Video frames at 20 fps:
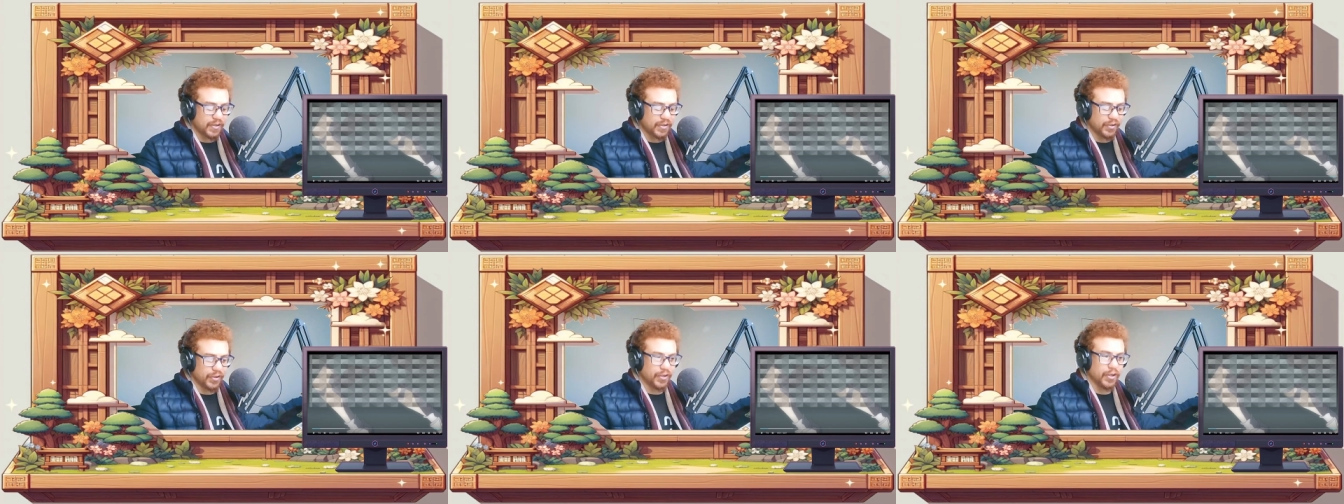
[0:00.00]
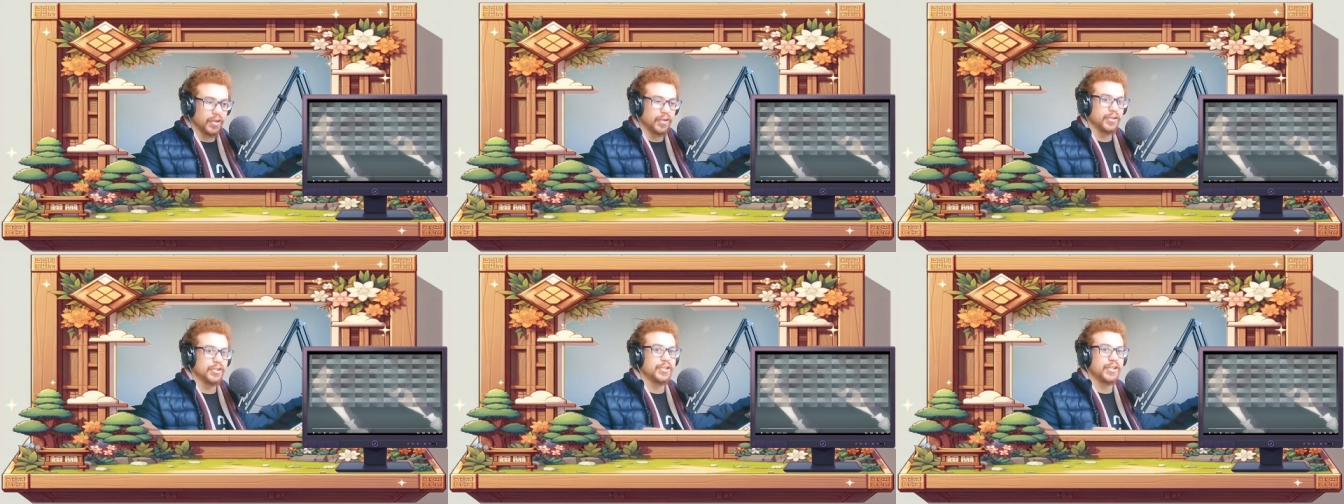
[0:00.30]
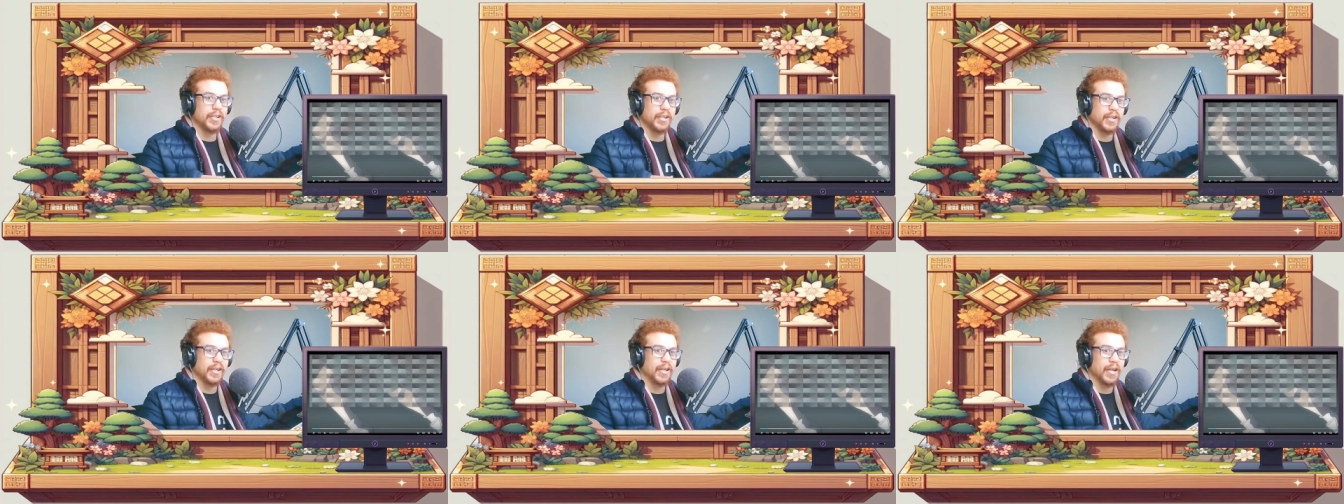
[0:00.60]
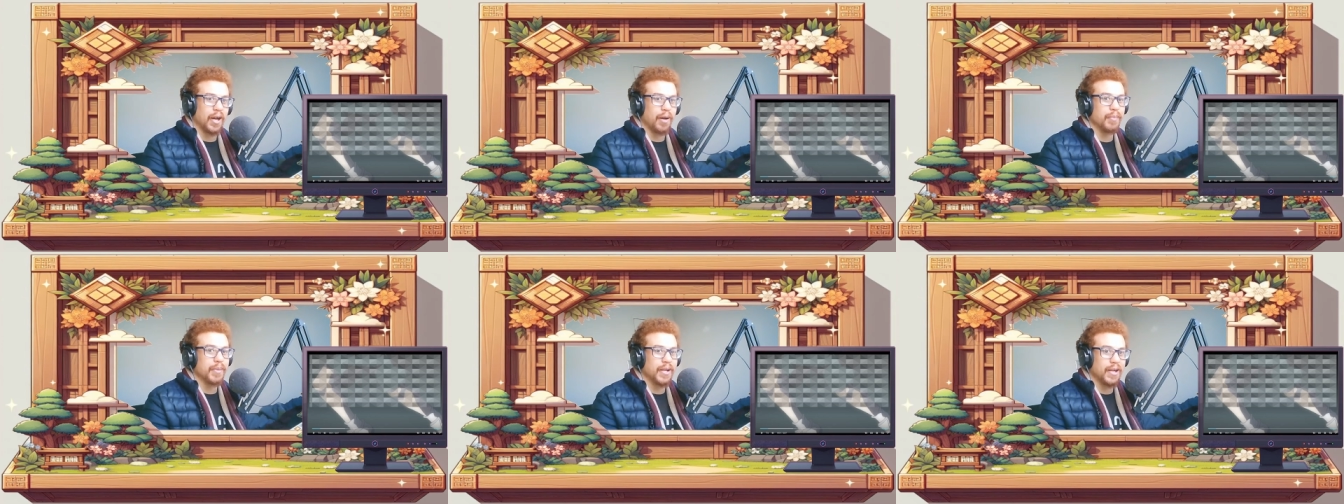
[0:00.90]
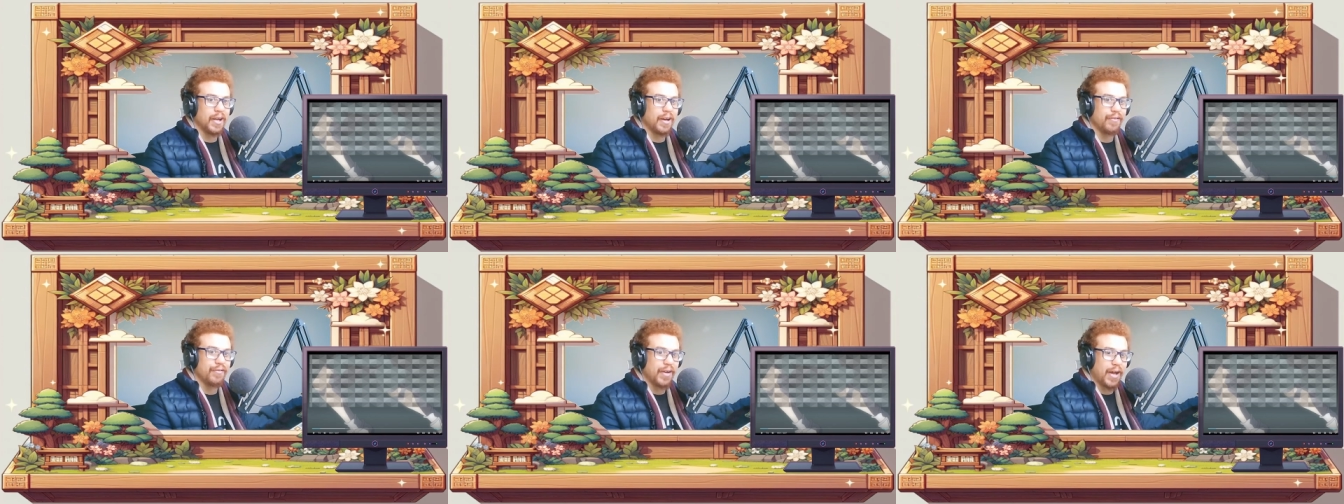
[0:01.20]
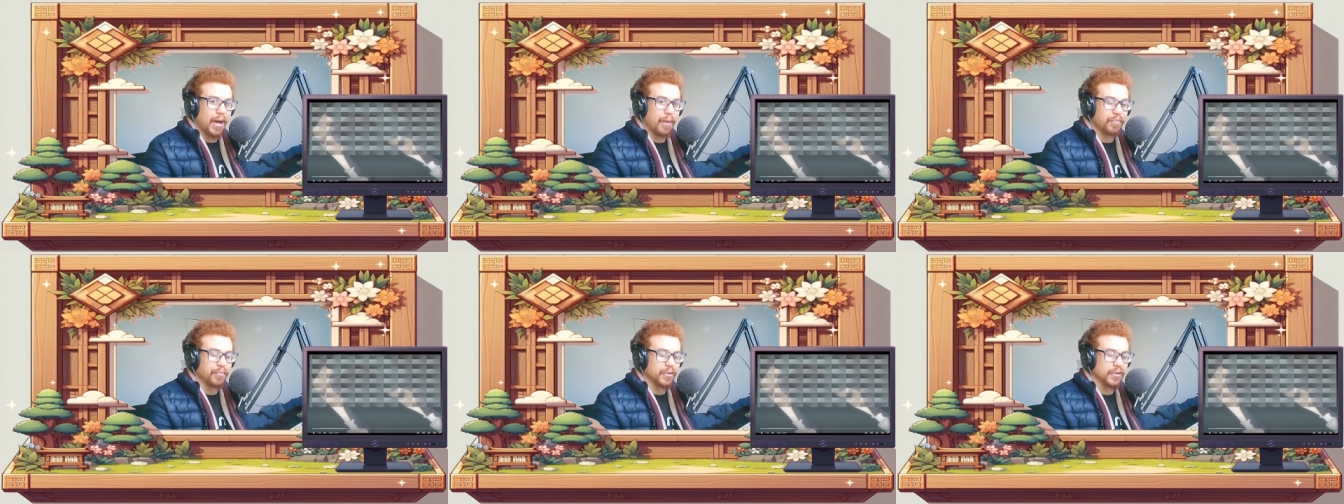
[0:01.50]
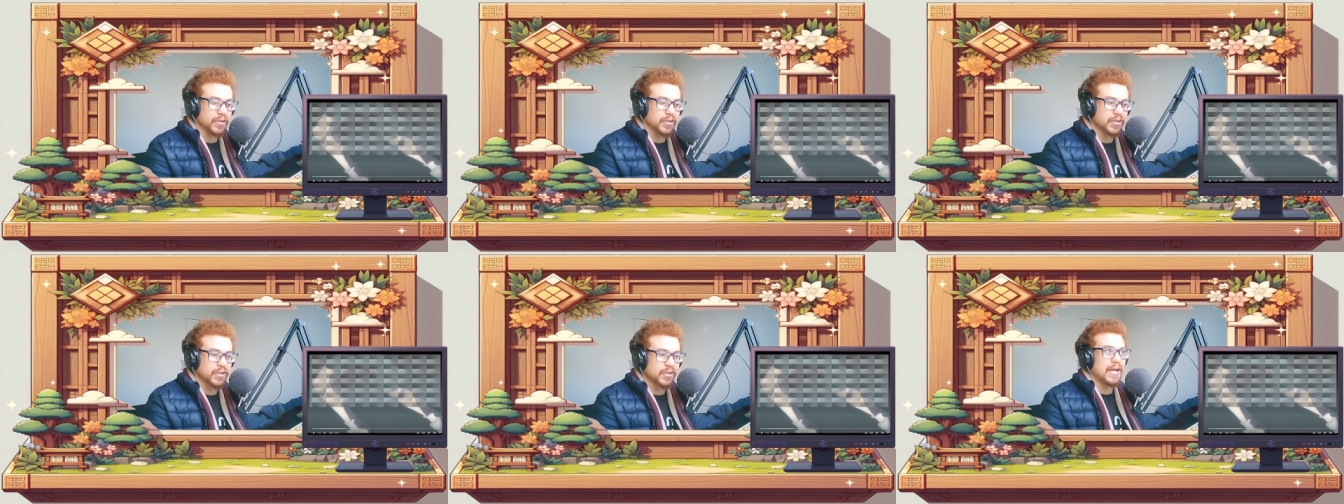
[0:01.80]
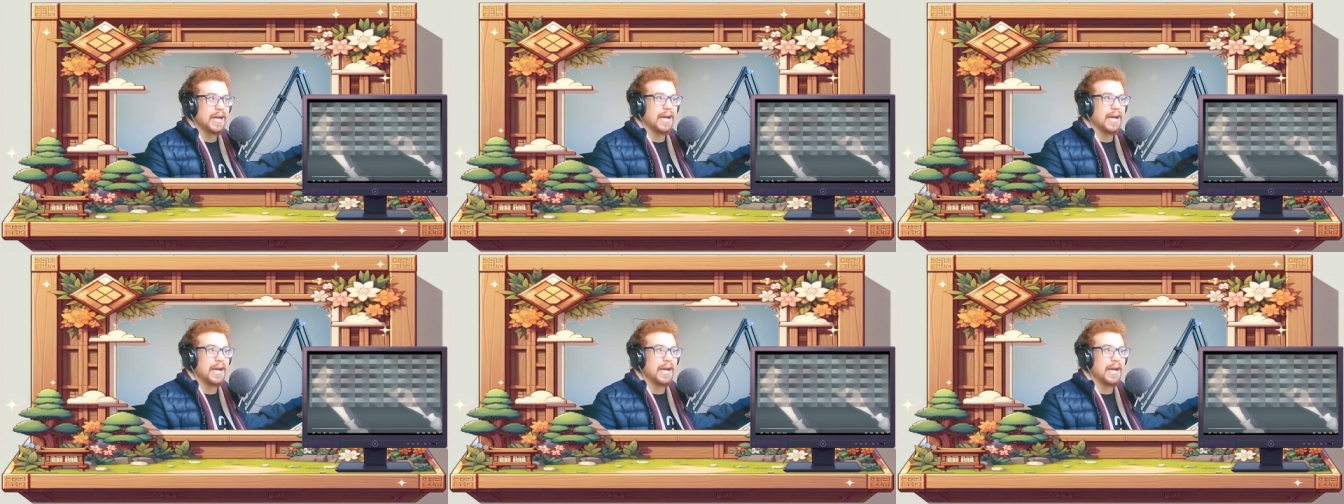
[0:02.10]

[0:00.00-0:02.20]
you know, Shinigami love apples.